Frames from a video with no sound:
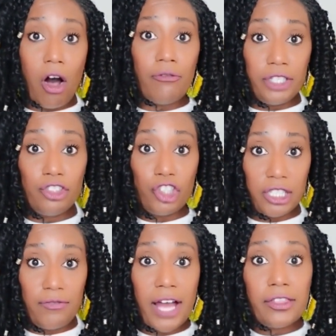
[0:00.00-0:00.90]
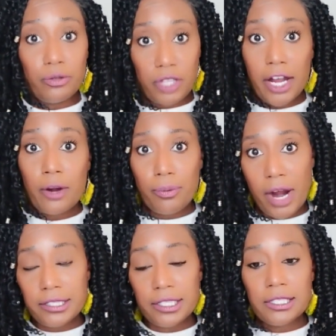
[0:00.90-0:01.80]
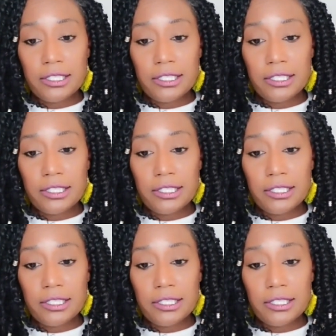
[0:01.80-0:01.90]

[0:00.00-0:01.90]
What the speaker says: often justify those higher prices.